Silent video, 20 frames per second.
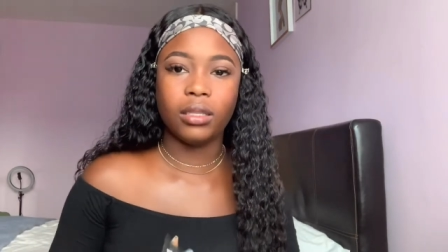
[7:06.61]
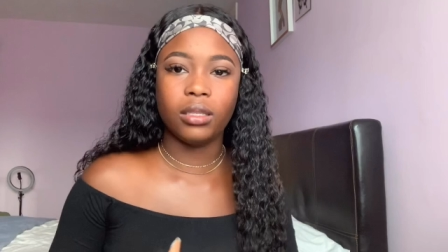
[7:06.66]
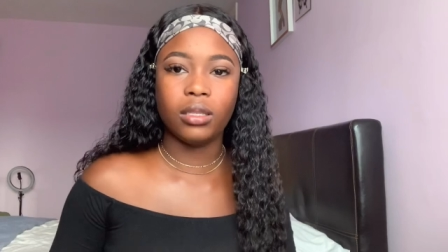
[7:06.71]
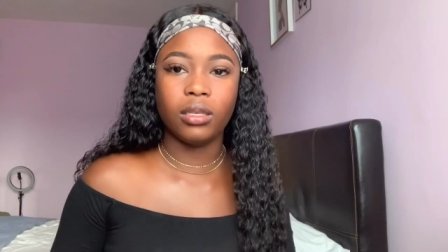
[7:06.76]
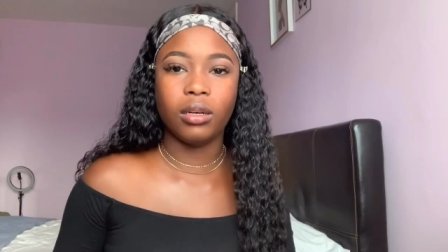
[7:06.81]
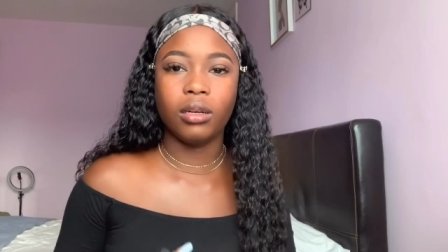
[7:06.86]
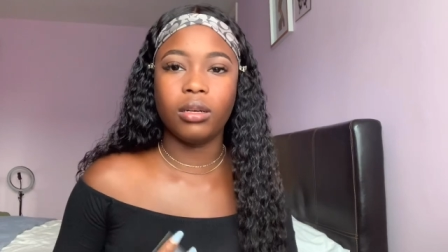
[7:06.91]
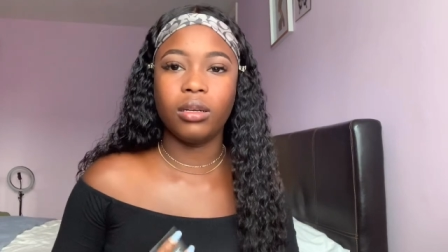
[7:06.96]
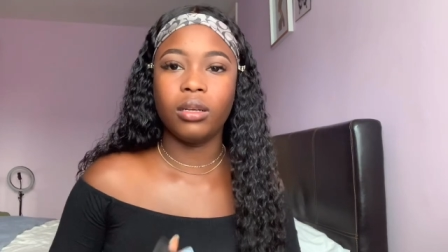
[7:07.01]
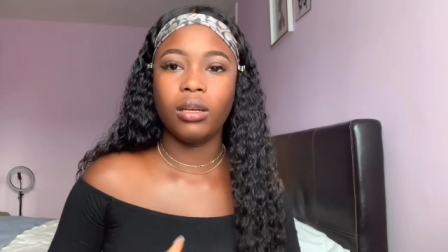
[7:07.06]

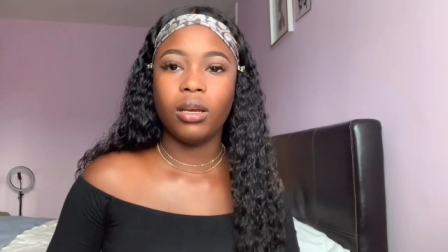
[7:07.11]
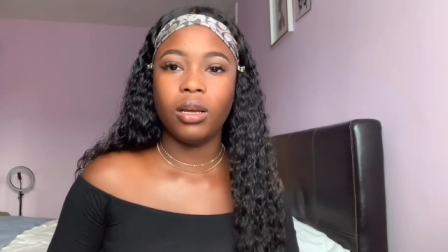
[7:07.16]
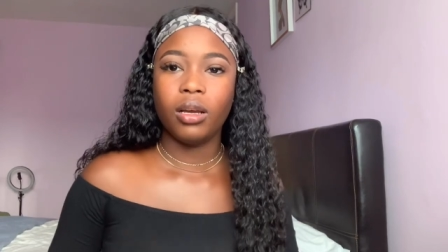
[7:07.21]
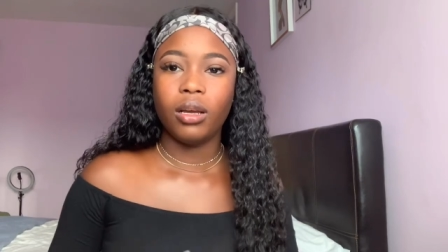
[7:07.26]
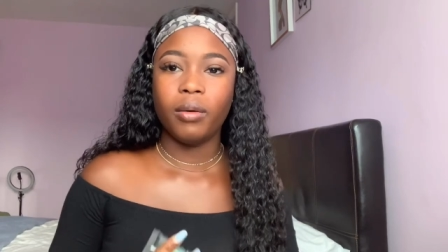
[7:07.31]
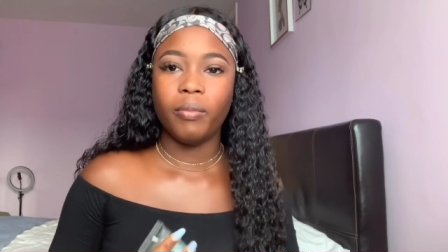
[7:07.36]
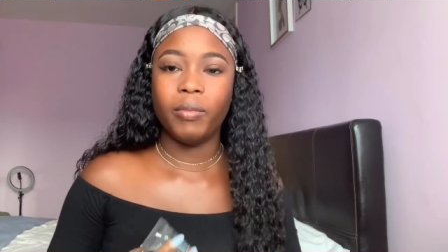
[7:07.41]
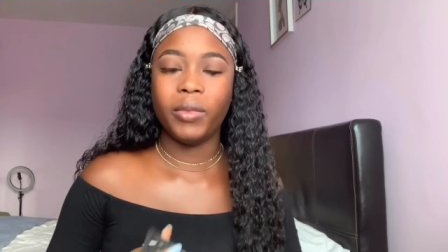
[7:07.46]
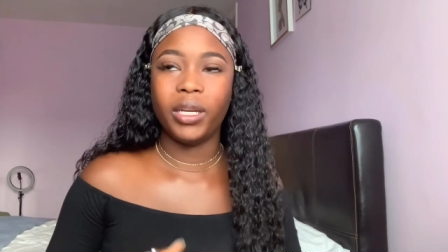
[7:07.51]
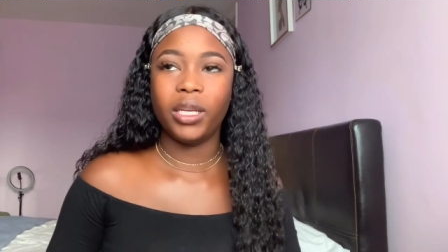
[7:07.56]
So
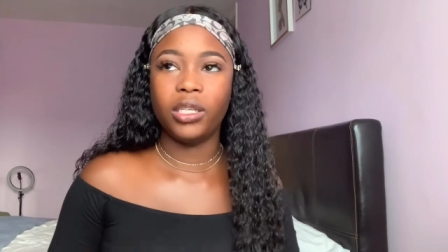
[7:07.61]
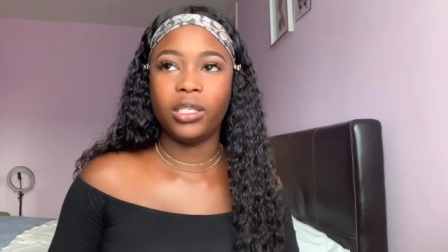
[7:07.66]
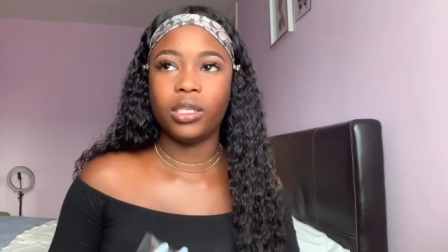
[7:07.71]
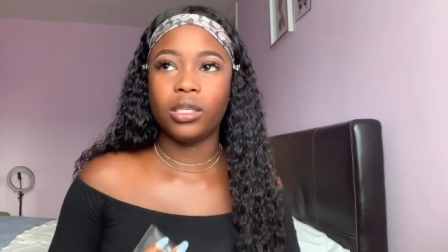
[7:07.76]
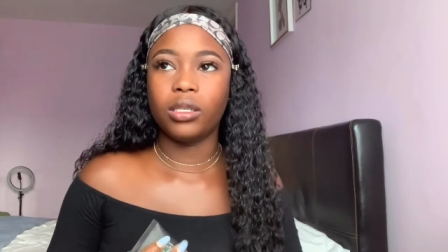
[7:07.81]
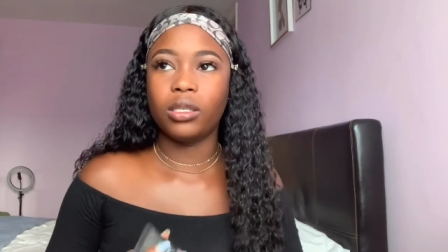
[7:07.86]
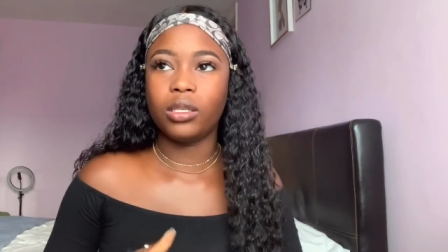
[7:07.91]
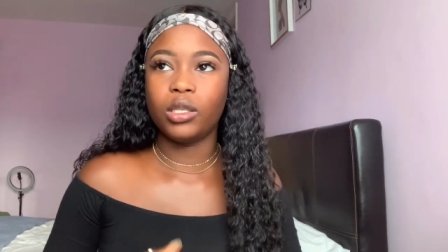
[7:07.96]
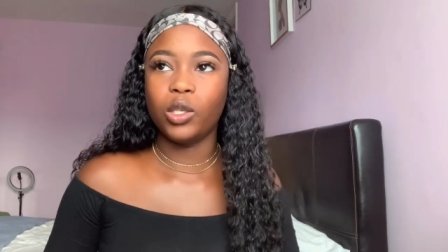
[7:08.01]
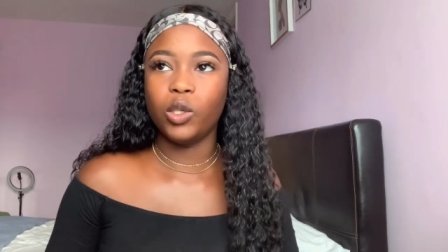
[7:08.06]
but they
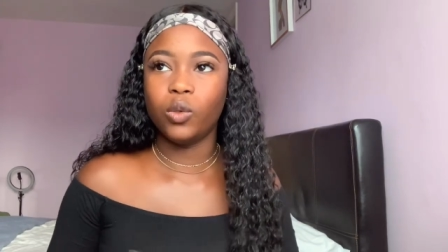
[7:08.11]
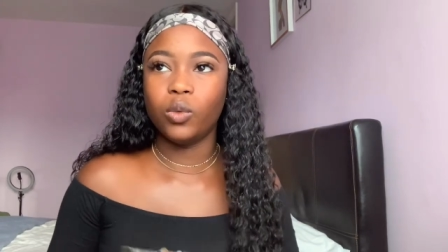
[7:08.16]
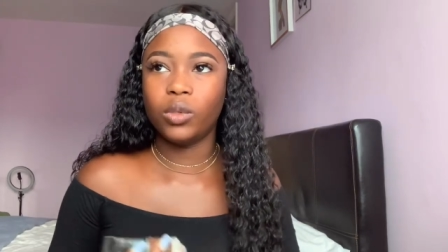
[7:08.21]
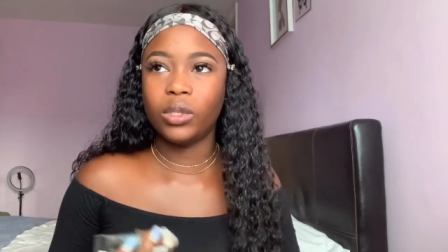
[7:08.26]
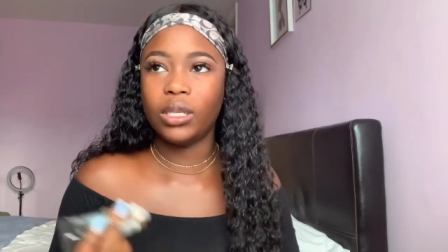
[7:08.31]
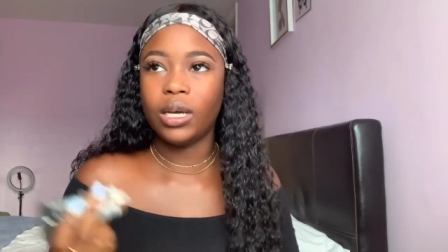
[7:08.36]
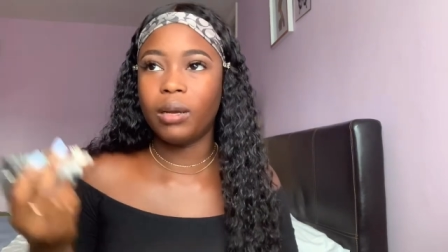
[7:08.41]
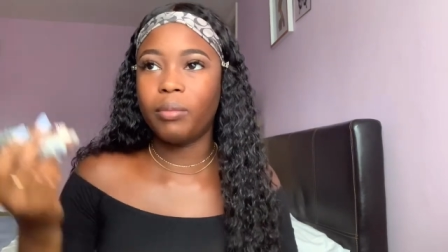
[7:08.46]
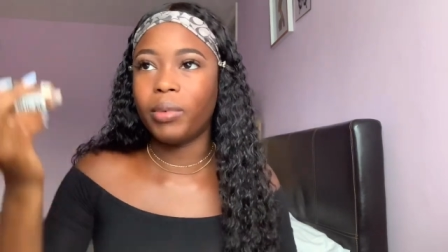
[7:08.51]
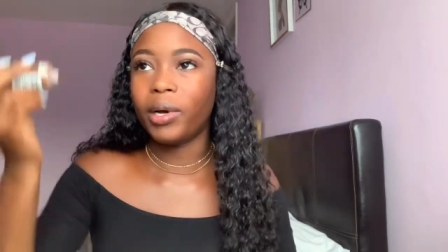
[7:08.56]
just used that